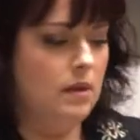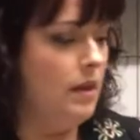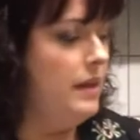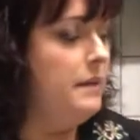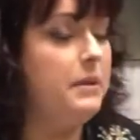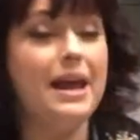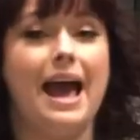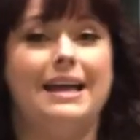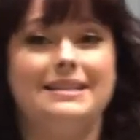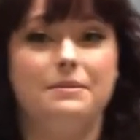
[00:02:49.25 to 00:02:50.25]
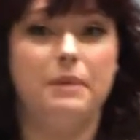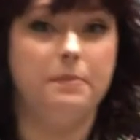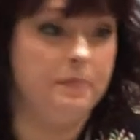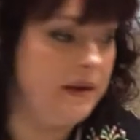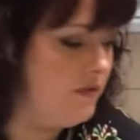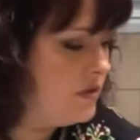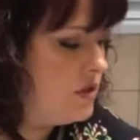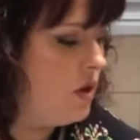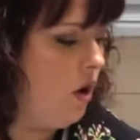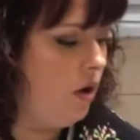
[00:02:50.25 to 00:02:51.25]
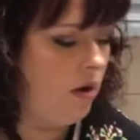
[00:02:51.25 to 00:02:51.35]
And then I'm going to add in my beef stock.